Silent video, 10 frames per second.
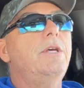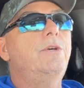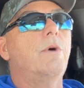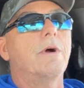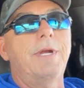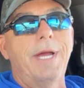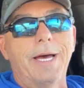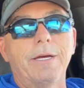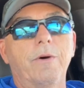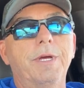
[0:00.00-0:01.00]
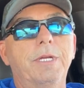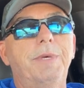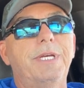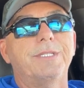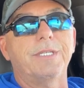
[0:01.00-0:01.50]
you are not going to
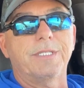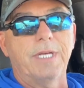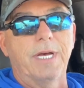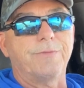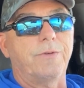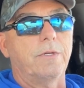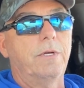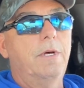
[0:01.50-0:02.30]
be successful,